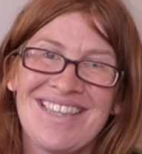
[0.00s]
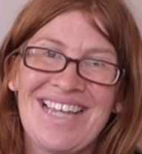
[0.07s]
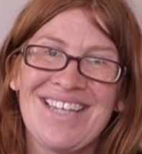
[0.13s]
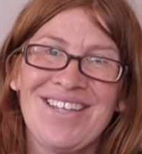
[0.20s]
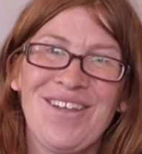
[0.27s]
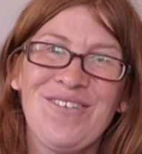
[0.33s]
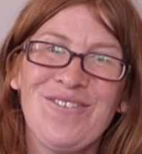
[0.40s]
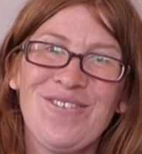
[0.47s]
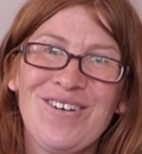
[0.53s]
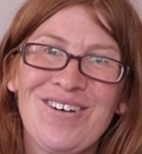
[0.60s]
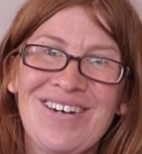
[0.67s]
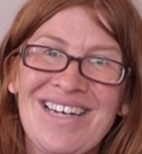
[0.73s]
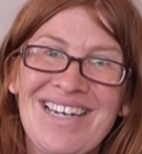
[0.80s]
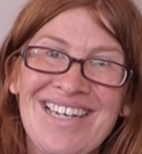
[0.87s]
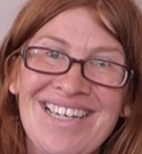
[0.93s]
Thank you
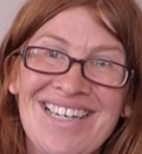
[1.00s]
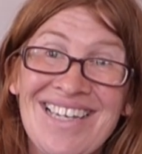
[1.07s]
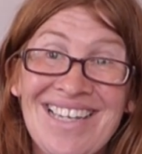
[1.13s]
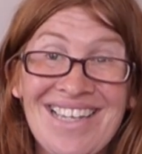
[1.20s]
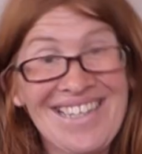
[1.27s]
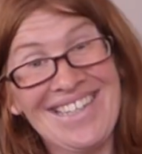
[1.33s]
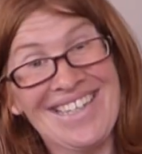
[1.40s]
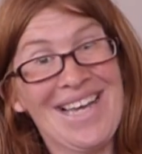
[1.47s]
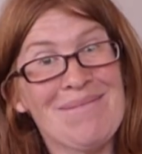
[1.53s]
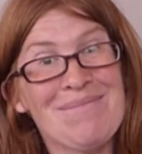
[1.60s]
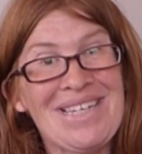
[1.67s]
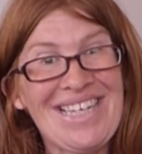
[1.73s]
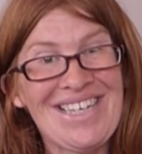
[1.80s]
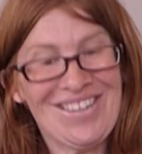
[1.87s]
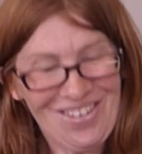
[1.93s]
for
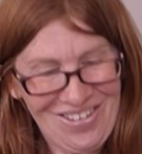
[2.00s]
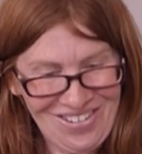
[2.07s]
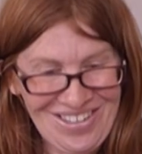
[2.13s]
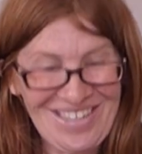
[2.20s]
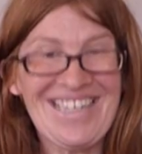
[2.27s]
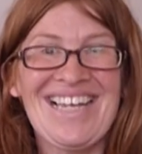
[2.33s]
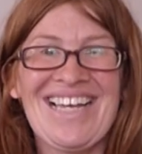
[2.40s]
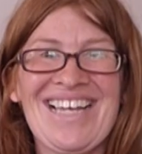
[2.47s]
coming along